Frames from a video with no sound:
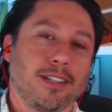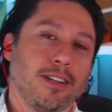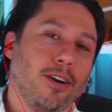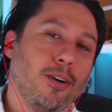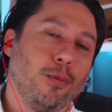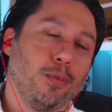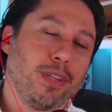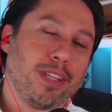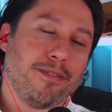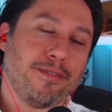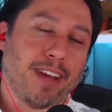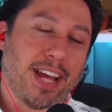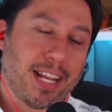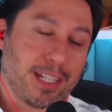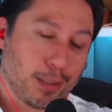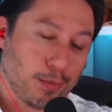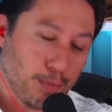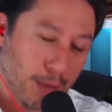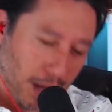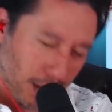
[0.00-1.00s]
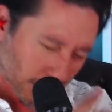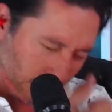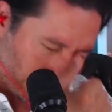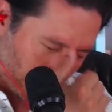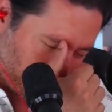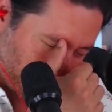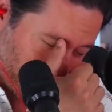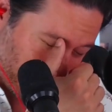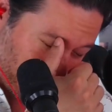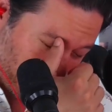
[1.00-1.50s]
OnlyFans models
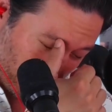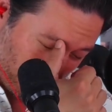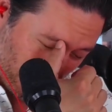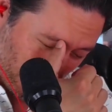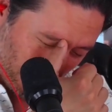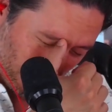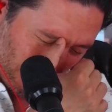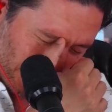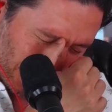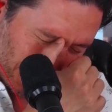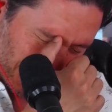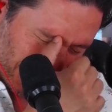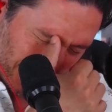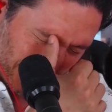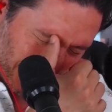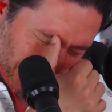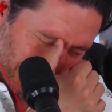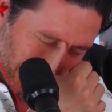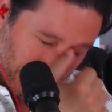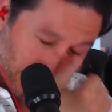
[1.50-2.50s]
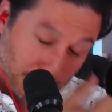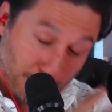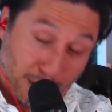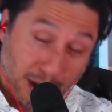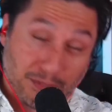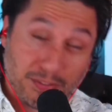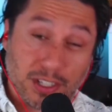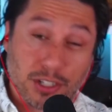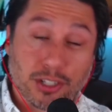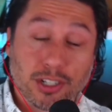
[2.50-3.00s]
and getting them drunk and then kicking them
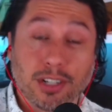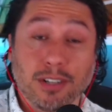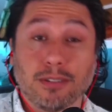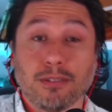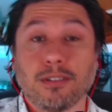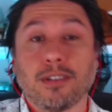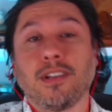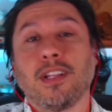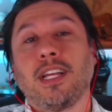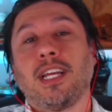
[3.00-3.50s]
off the show,